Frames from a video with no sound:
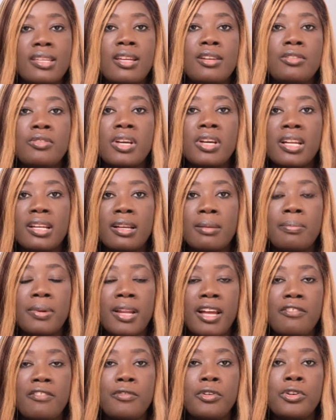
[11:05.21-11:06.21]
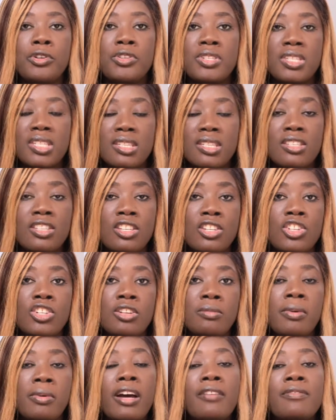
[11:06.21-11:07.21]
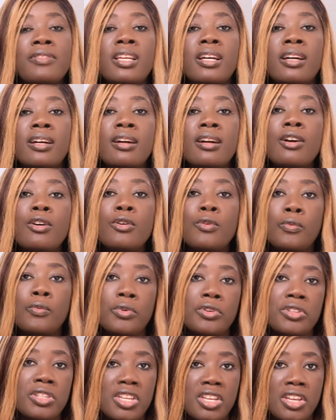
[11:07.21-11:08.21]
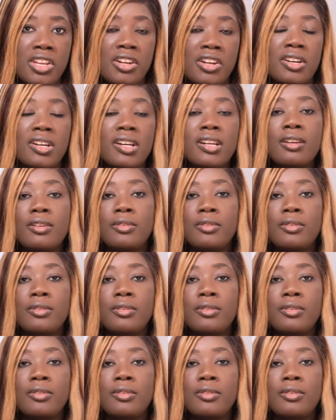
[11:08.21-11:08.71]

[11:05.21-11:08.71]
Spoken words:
and you can apply for your citizenship after 1 year